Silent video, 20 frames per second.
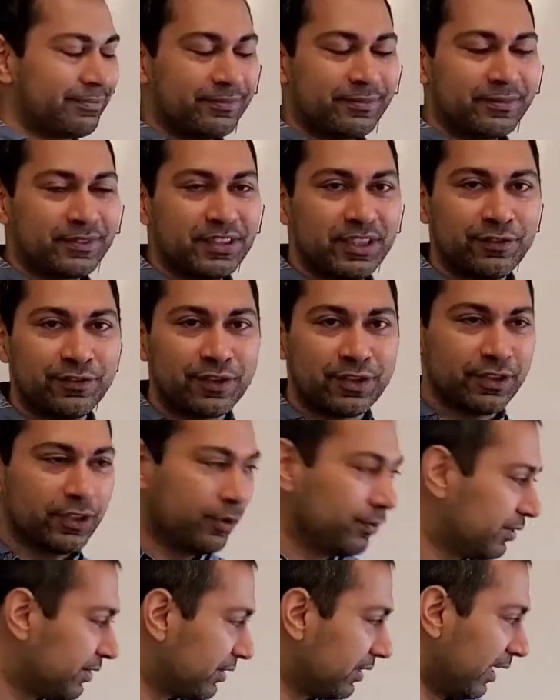different
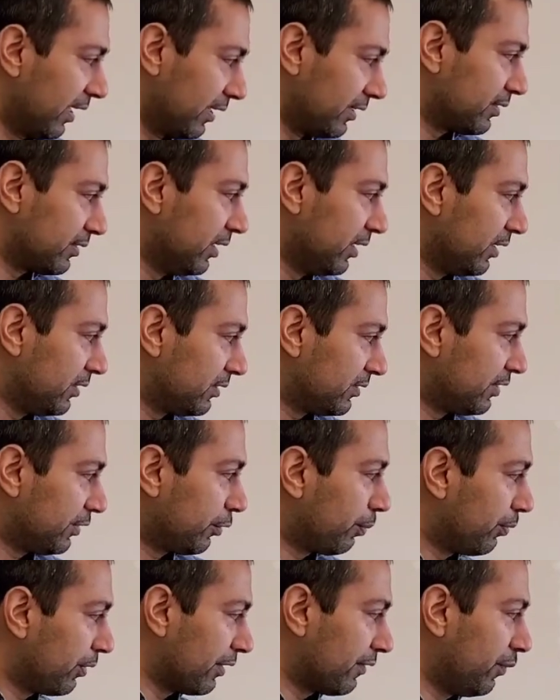notes that it's
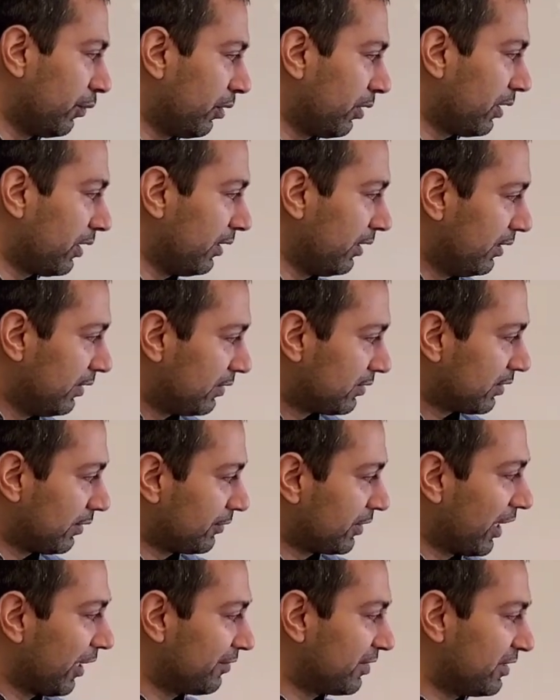0.4,
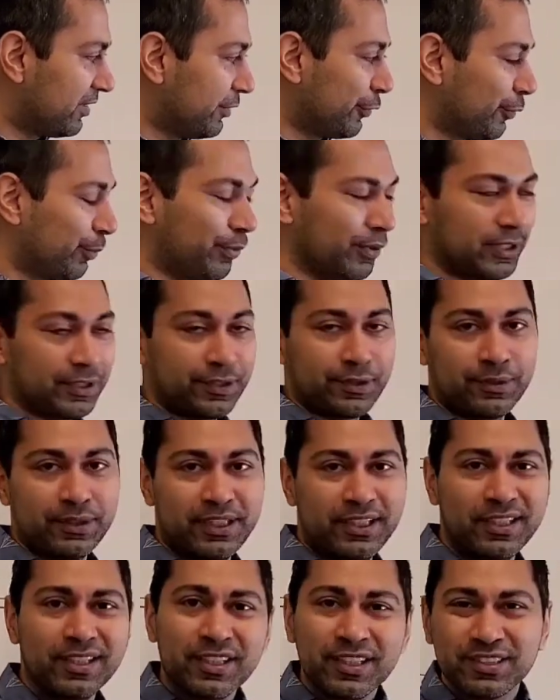sometimes it's
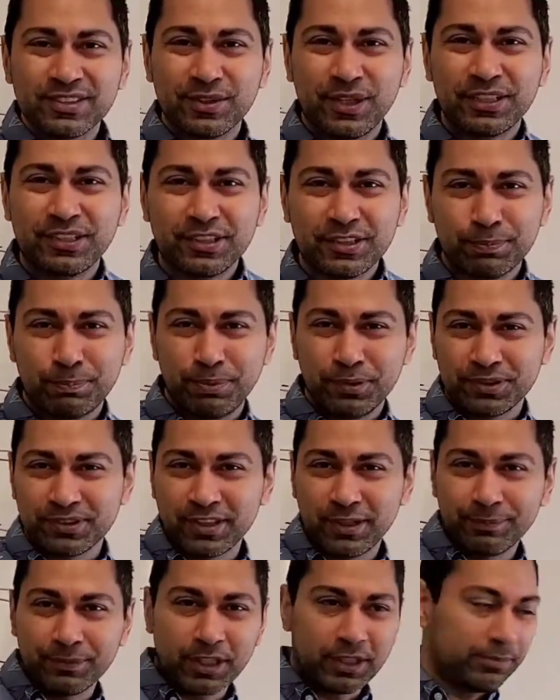0.3, so I just put
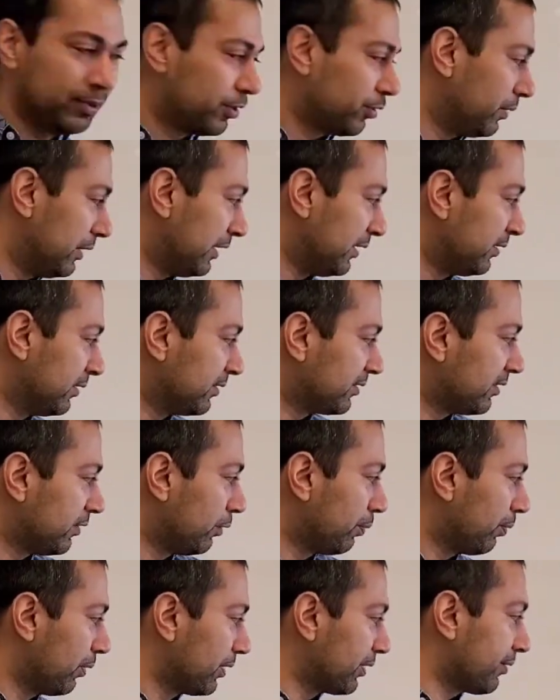something in between,
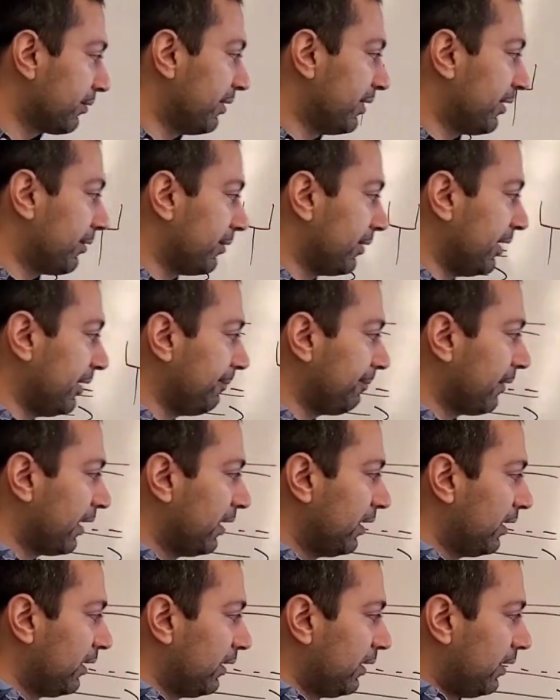0.33.
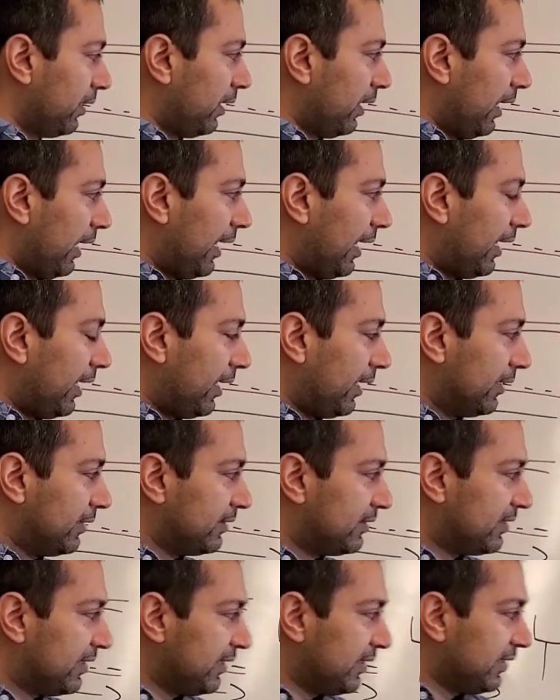And
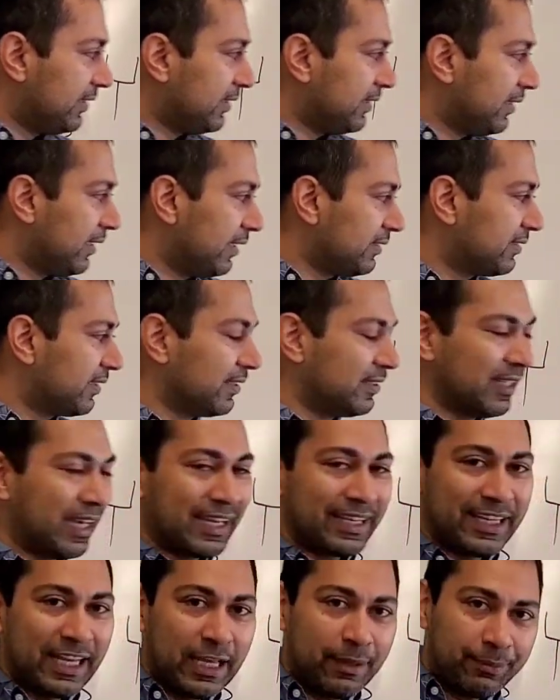D is the
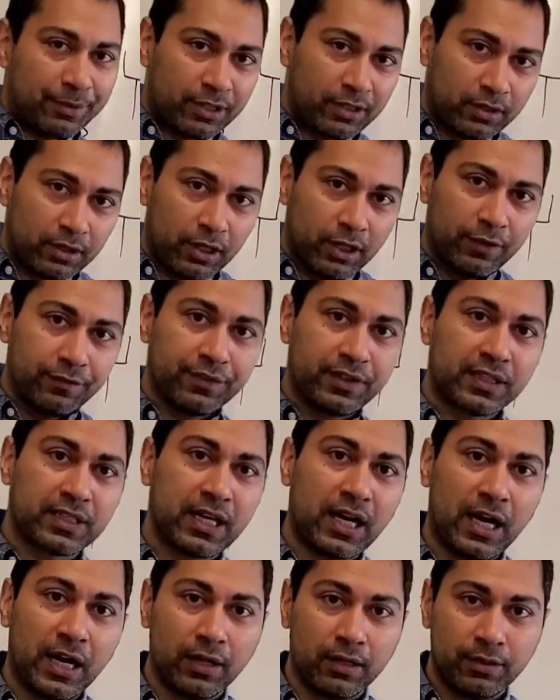diameter of the
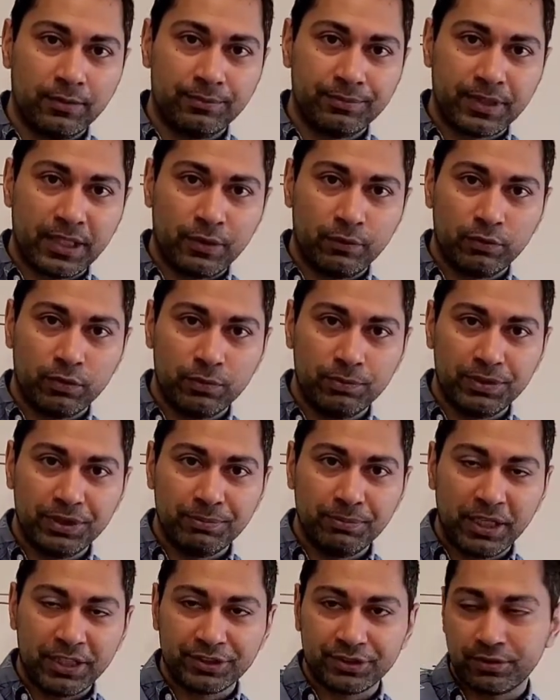column that we'll be
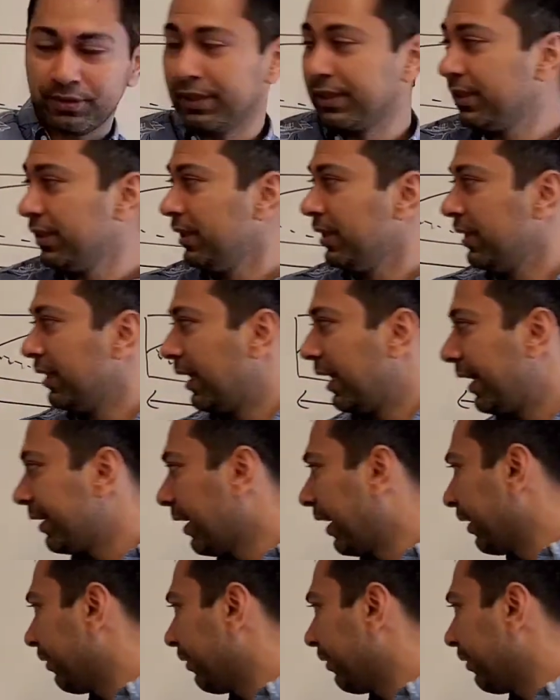measuring, and I